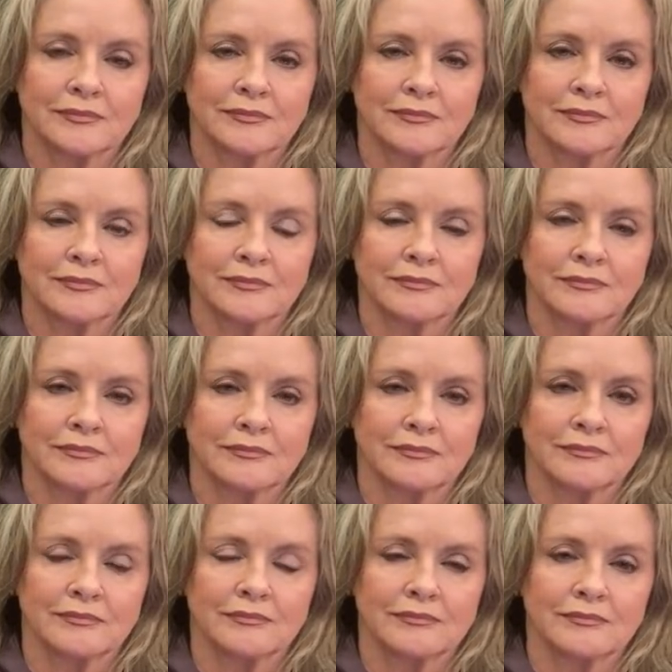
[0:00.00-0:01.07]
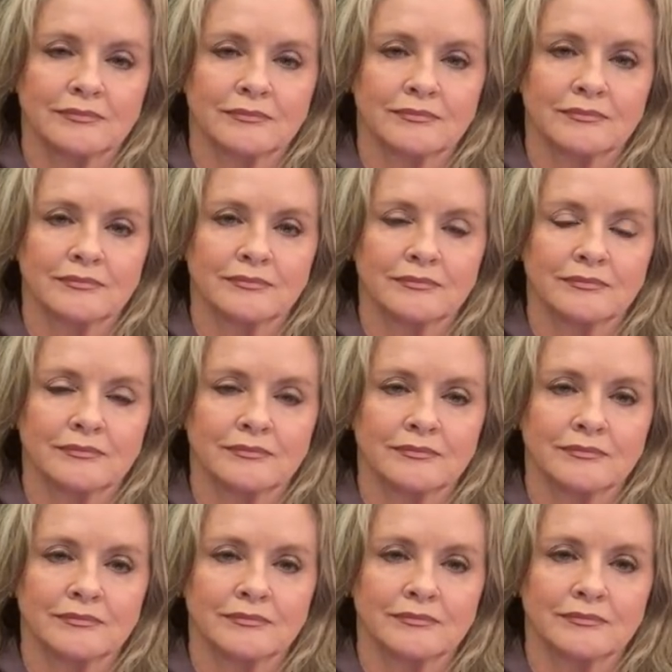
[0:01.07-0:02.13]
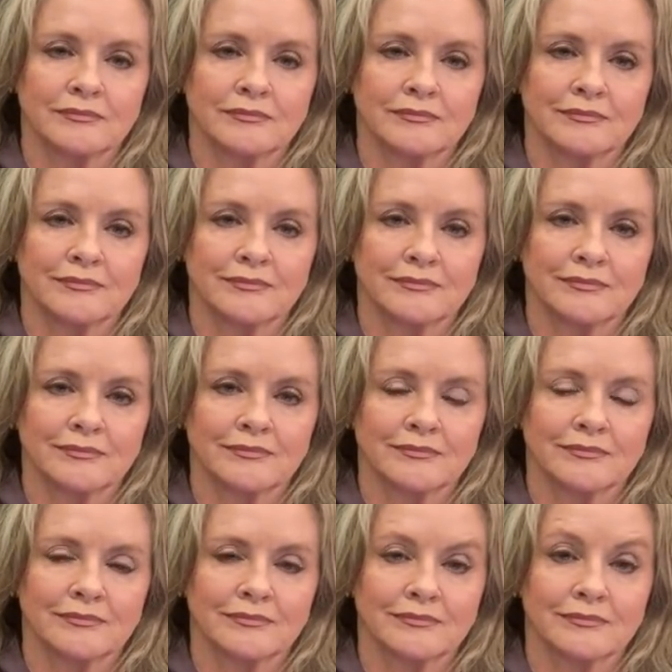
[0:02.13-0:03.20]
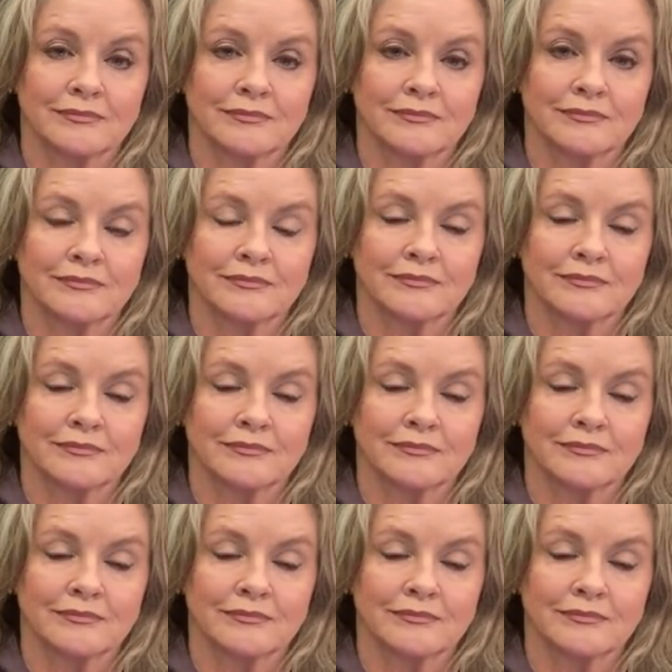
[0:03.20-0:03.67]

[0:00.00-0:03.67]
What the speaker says: (silent)